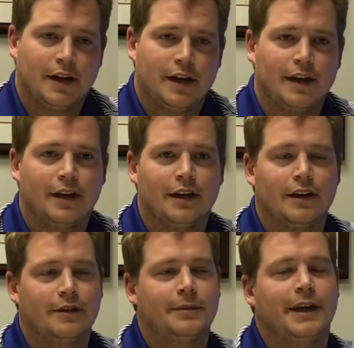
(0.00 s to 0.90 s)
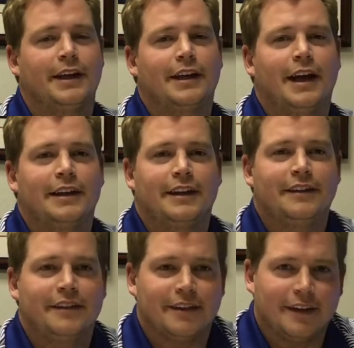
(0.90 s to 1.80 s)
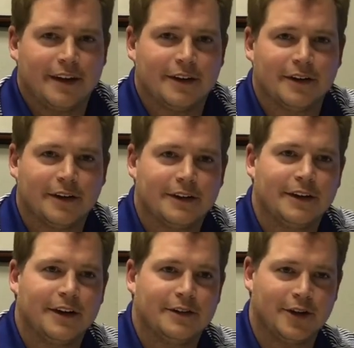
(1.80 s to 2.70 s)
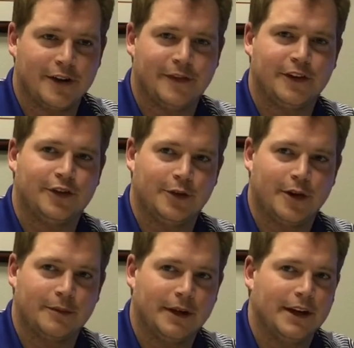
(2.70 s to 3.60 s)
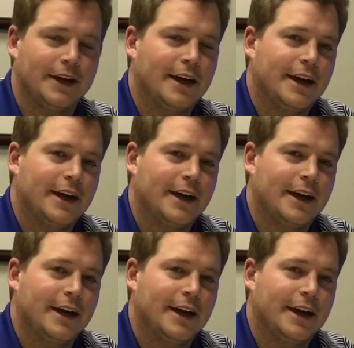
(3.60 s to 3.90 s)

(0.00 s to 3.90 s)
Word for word: Oh man, I, this is another you know tough issue on me.